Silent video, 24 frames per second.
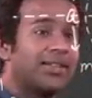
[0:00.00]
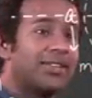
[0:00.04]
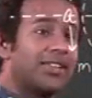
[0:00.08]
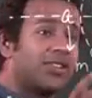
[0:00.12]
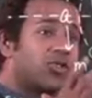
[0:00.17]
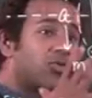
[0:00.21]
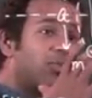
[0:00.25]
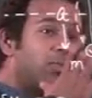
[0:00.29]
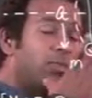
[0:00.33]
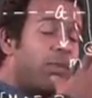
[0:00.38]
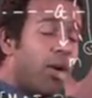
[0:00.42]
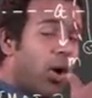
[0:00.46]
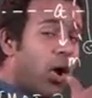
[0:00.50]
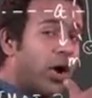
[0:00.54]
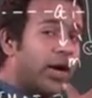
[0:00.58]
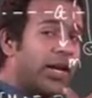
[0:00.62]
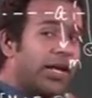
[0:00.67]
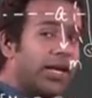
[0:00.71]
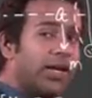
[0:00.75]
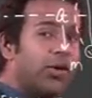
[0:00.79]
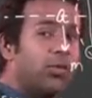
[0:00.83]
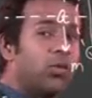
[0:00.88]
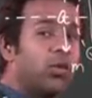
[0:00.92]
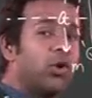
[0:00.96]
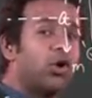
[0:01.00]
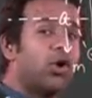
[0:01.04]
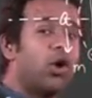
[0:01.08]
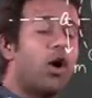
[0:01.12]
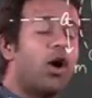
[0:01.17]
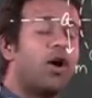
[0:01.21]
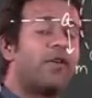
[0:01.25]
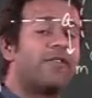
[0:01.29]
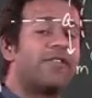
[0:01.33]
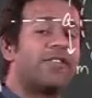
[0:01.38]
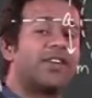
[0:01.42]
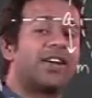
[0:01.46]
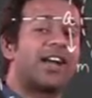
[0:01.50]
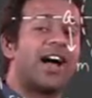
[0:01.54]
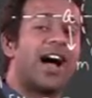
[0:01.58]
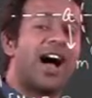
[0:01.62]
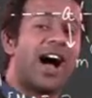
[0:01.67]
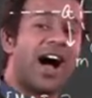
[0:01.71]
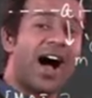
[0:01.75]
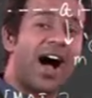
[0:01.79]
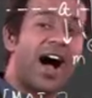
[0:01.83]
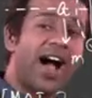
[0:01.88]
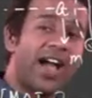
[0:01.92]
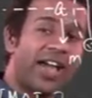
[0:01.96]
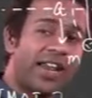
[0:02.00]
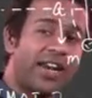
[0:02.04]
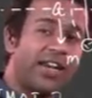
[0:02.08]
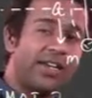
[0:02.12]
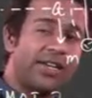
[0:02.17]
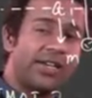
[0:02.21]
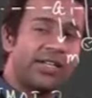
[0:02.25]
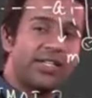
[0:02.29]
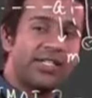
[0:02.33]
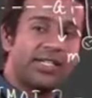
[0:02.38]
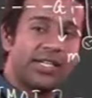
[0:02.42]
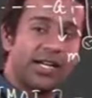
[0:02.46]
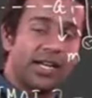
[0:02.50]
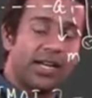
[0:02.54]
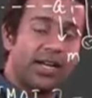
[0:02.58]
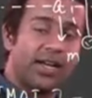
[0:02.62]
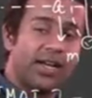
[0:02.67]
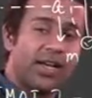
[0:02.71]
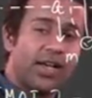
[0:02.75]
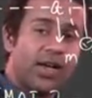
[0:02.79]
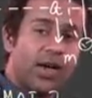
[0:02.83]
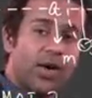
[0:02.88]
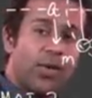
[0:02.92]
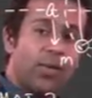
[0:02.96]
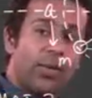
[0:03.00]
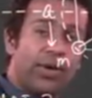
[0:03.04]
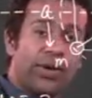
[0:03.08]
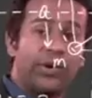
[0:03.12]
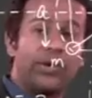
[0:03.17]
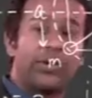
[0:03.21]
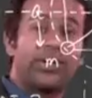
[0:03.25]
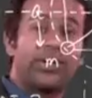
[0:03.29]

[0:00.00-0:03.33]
this body would offer a higher inertia when you